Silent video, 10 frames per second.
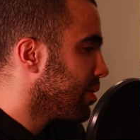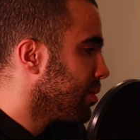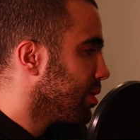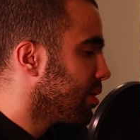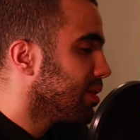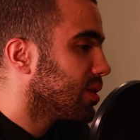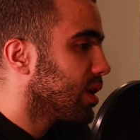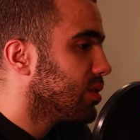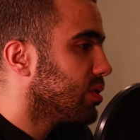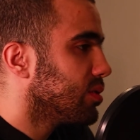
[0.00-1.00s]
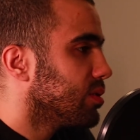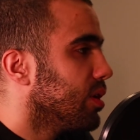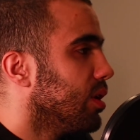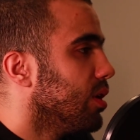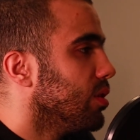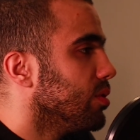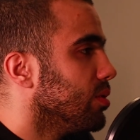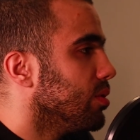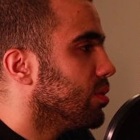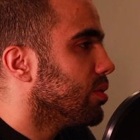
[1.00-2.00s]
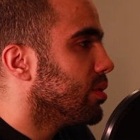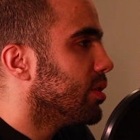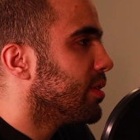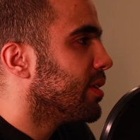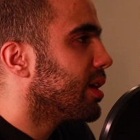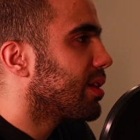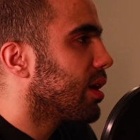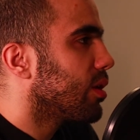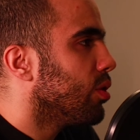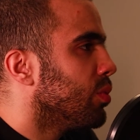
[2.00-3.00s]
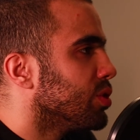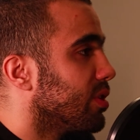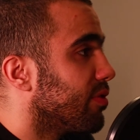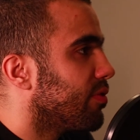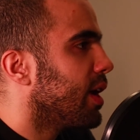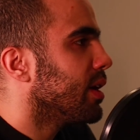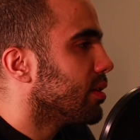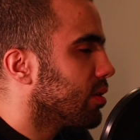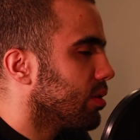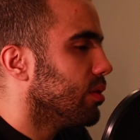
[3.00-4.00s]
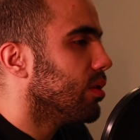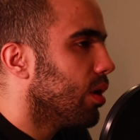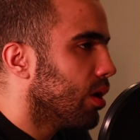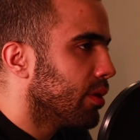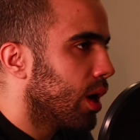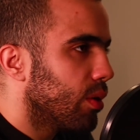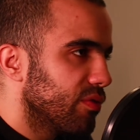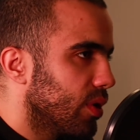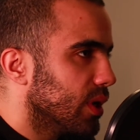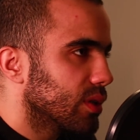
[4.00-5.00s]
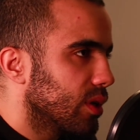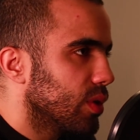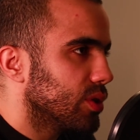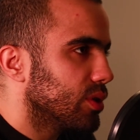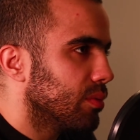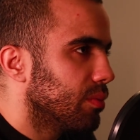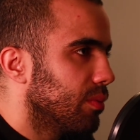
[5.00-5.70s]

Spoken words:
In this cases, you're not like almost defiant to the law now if you ask a question.